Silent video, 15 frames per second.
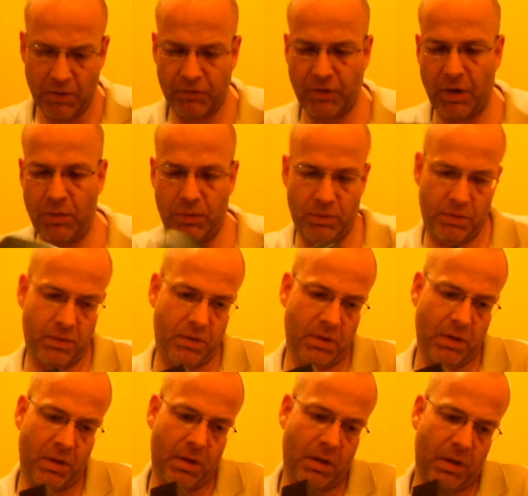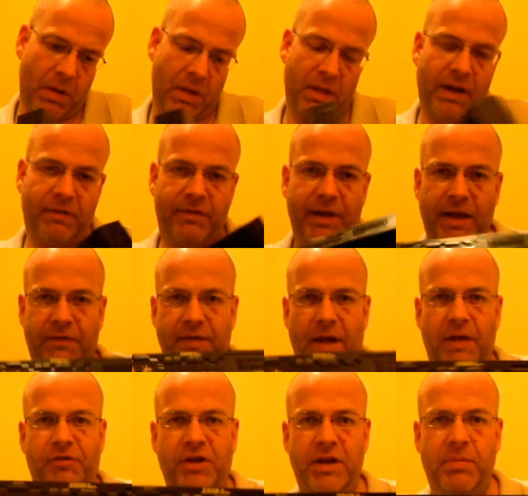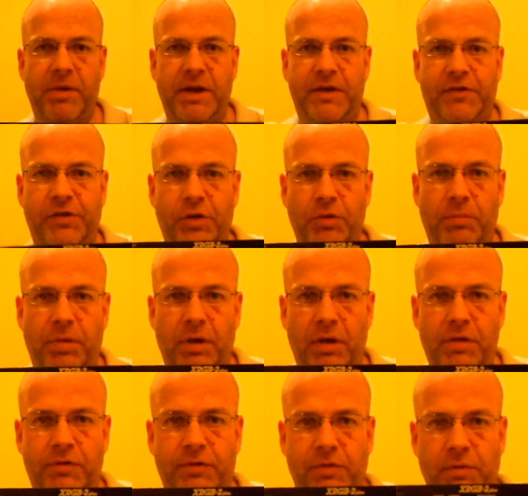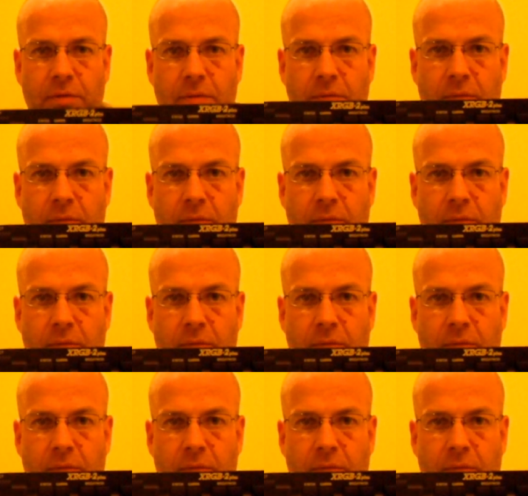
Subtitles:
So that's the XRGB 2 Plus.